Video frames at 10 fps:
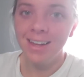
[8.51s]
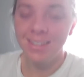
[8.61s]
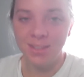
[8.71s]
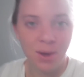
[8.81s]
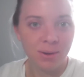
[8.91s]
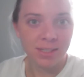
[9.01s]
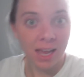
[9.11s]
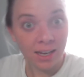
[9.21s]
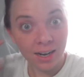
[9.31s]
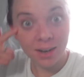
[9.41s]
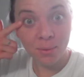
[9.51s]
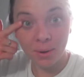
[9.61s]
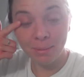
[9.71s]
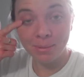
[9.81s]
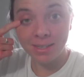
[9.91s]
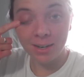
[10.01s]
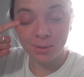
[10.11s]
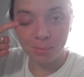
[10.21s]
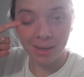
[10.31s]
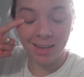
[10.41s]
So Zach and I were
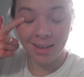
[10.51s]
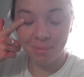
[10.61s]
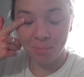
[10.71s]
upstairs making